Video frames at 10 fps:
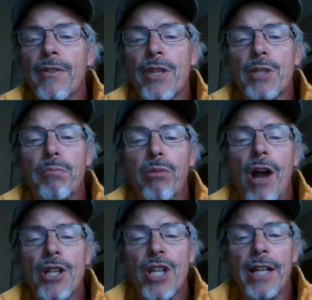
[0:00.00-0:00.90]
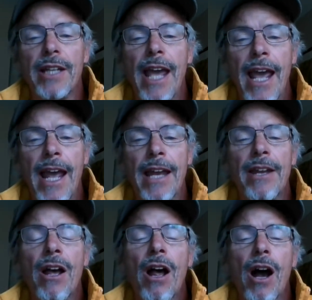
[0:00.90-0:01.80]
this project
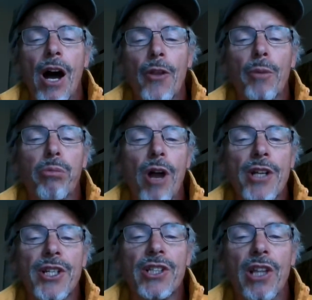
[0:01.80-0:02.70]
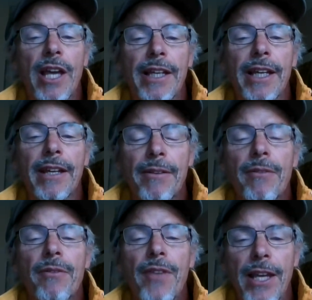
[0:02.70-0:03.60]
and other projects like it.
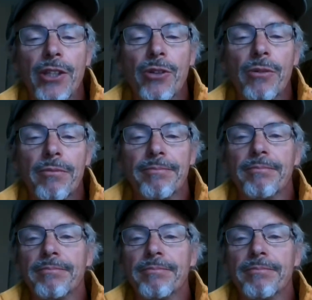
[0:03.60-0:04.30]
Thank you.